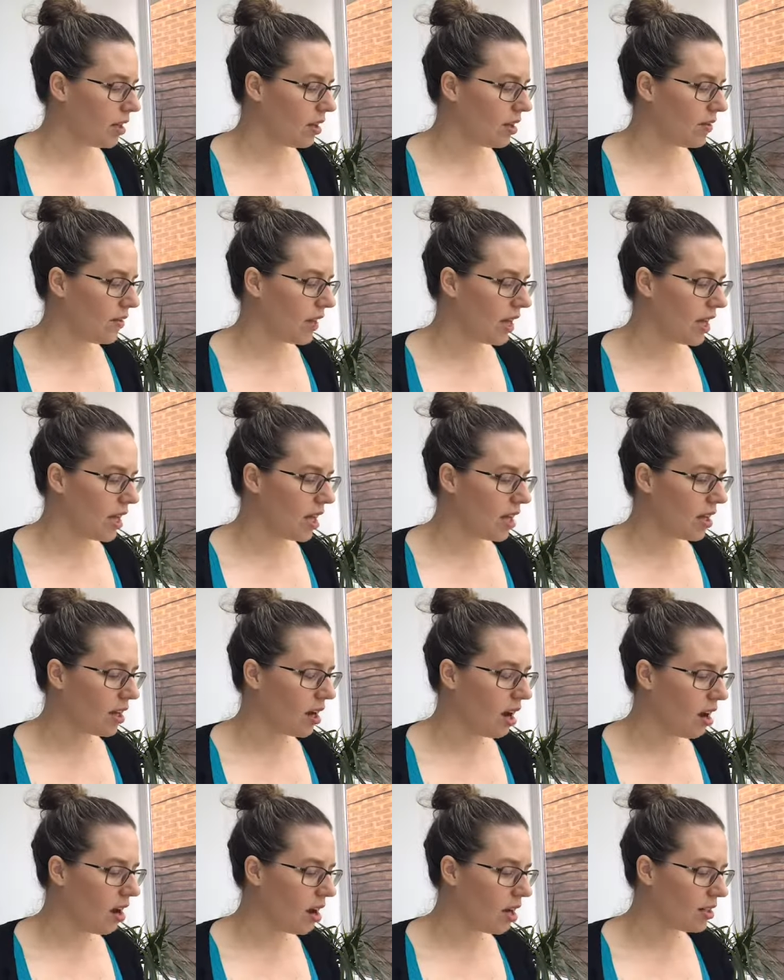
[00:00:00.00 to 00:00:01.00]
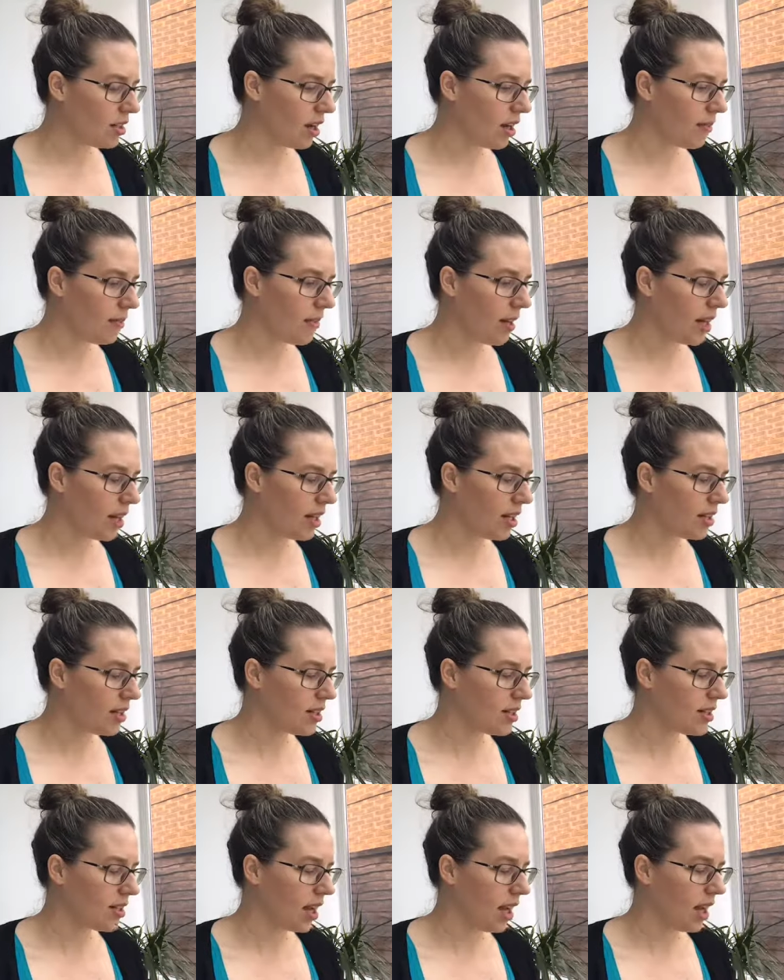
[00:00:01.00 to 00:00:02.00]
the card I am making
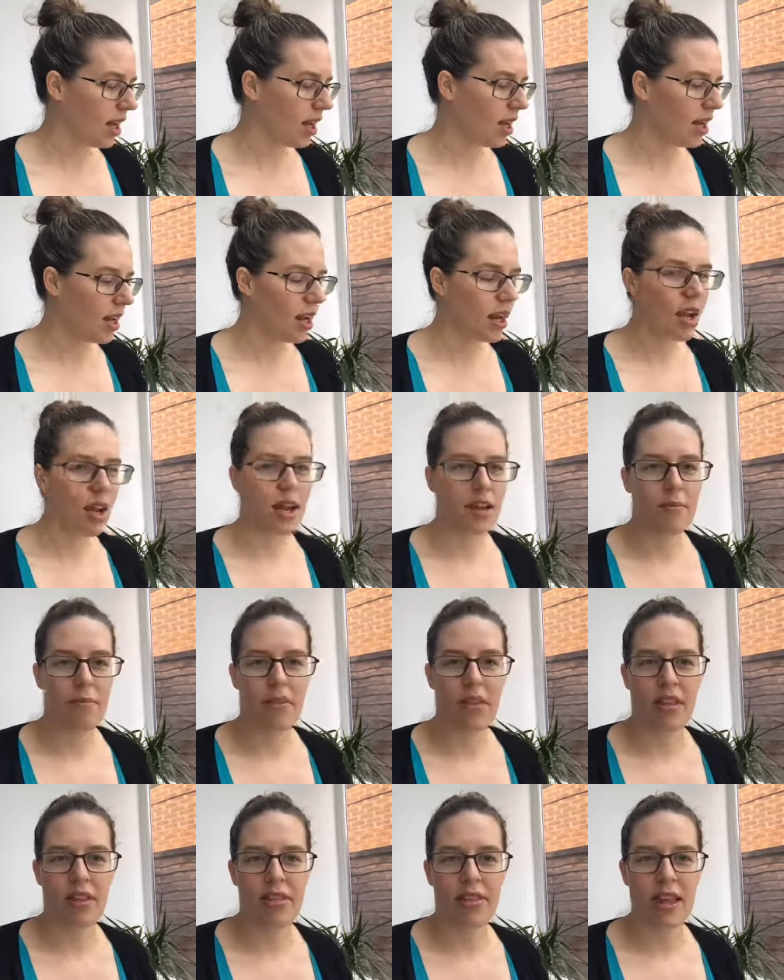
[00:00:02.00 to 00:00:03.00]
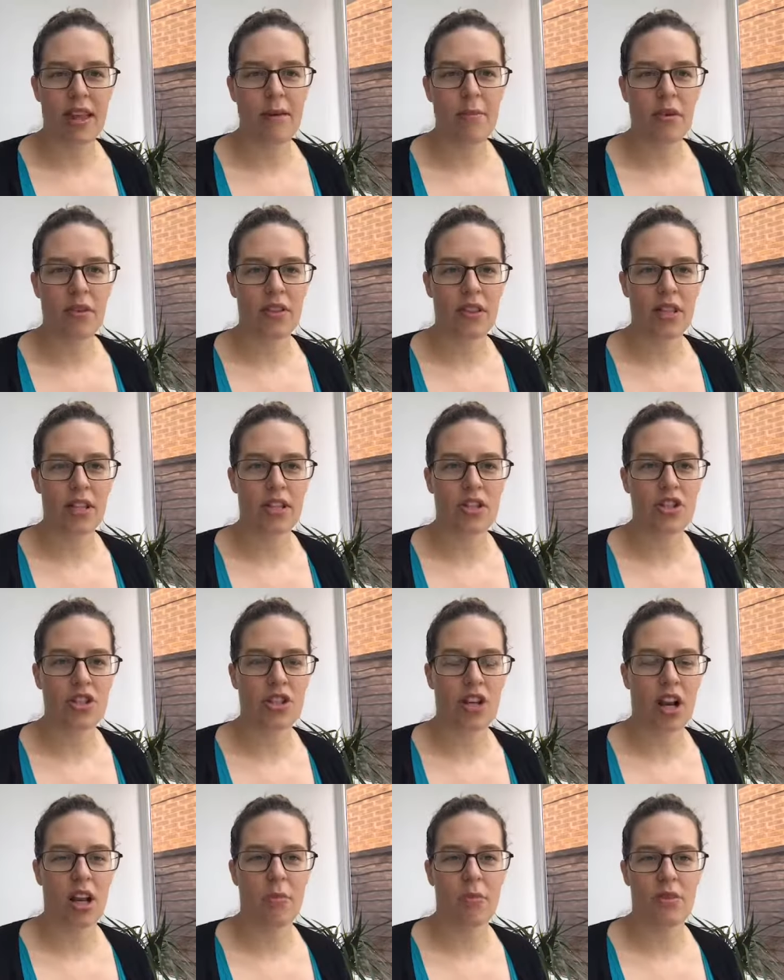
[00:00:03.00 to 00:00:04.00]
today, the theme on the
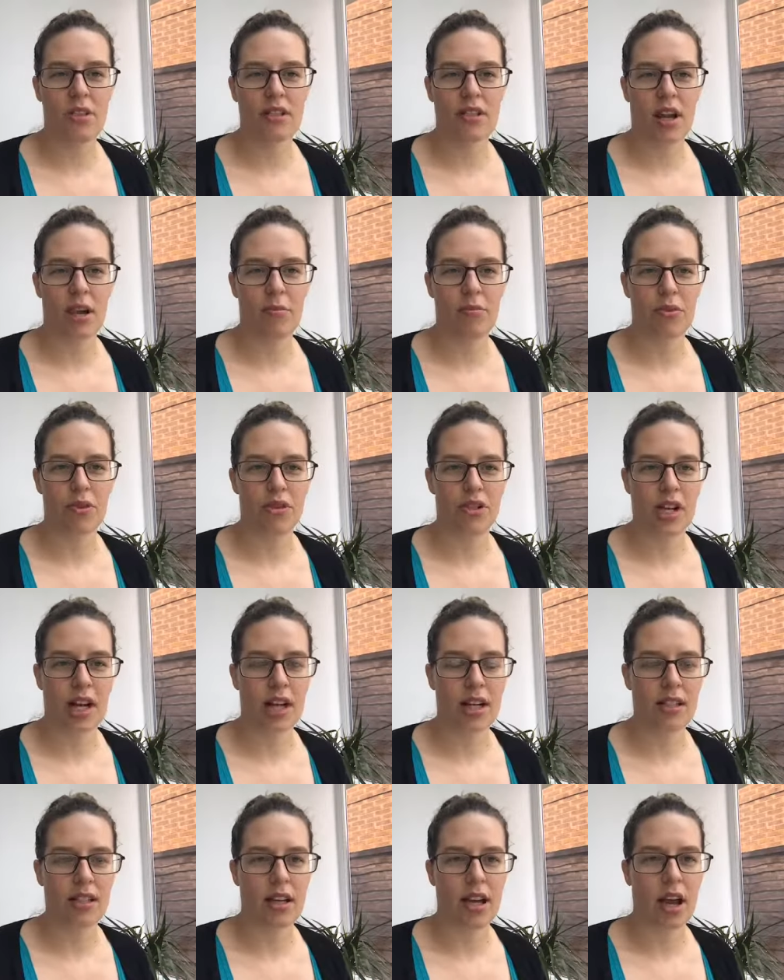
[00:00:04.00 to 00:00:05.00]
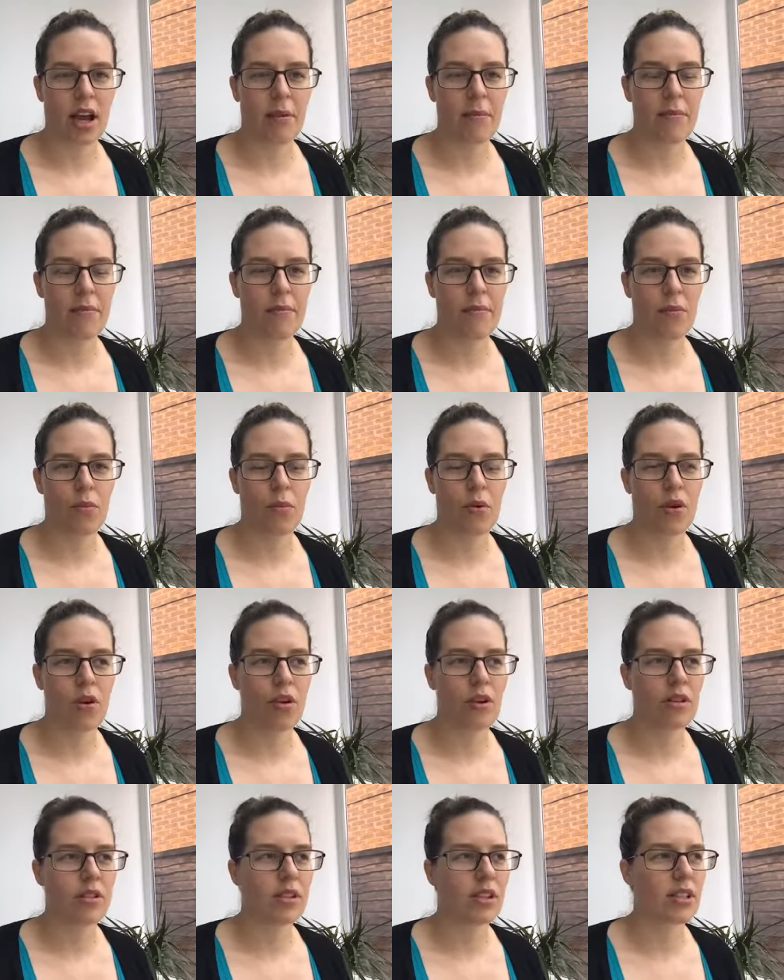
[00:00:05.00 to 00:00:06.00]
Global Design Project
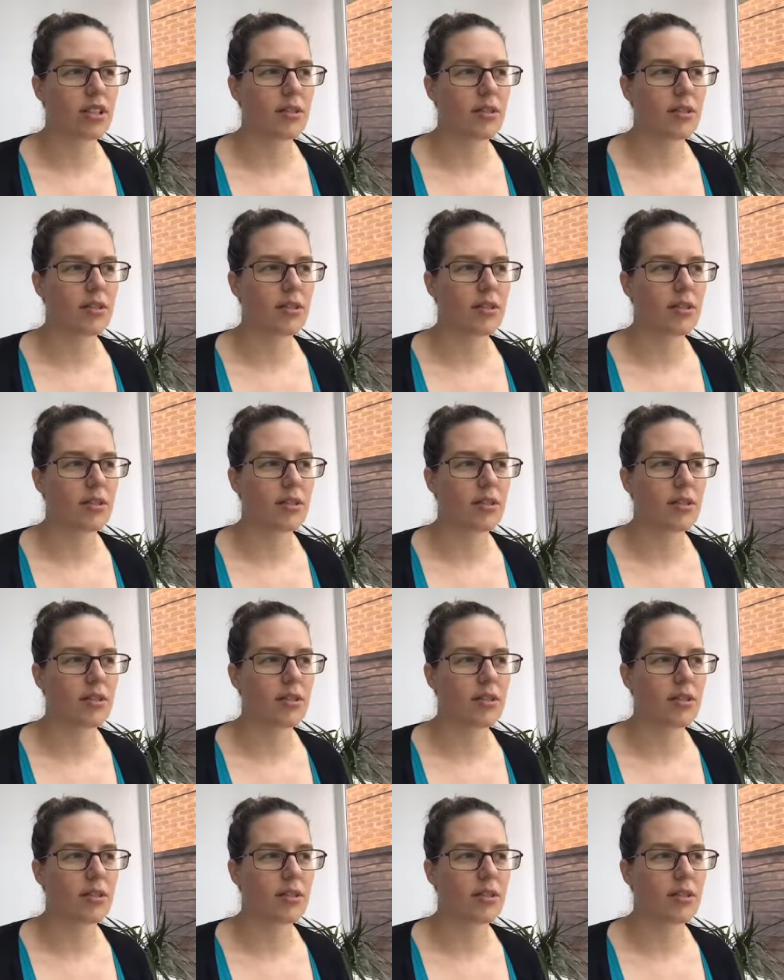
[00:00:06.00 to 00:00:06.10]
was